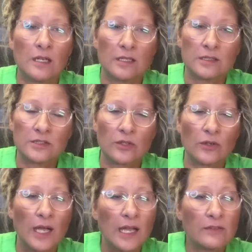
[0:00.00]
So
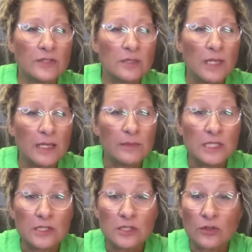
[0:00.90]
I have some
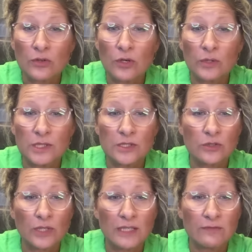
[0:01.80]
images to throw on
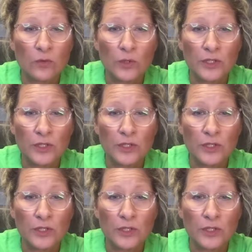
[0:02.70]
screen for you